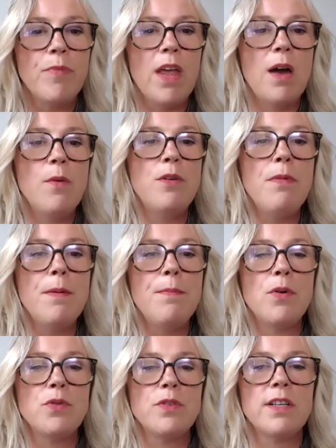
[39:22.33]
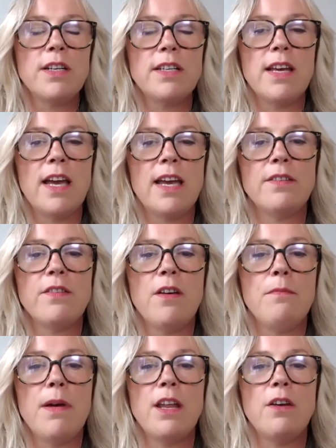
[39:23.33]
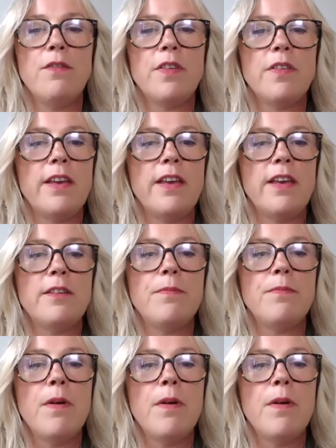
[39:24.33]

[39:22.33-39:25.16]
and with my bottles and containers are made overseas,